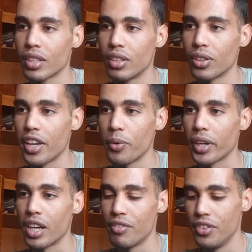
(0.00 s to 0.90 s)
Okay, we
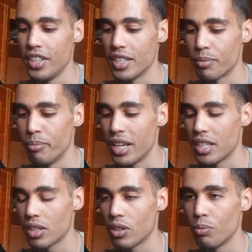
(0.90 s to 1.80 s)
have this
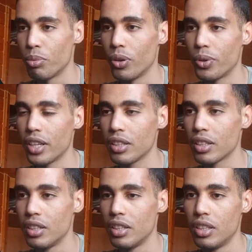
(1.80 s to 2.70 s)
basic component.
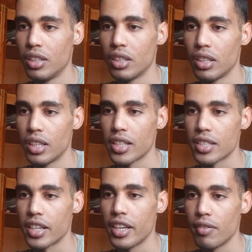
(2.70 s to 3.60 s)
Let's
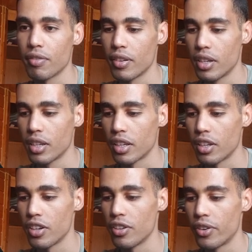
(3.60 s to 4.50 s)
save.
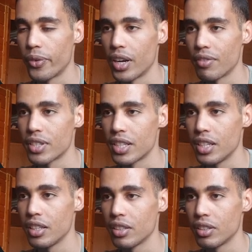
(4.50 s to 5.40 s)
Here
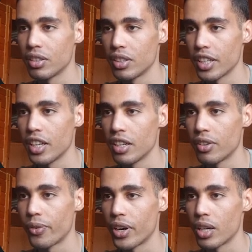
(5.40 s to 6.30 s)
RAVC, again
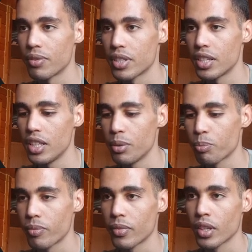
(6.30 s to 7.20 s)
RAVC.
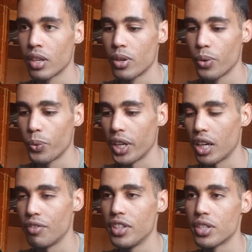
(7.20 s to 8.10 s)
We
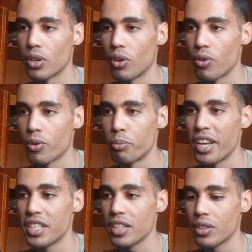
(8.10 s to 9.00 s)
have this other
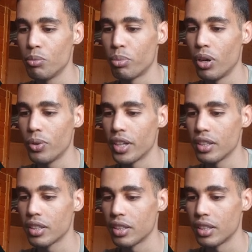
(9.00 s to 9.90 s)
basic
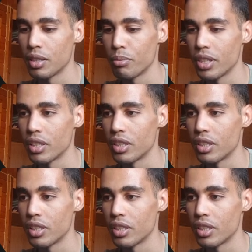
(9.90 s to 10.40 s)
component. Let me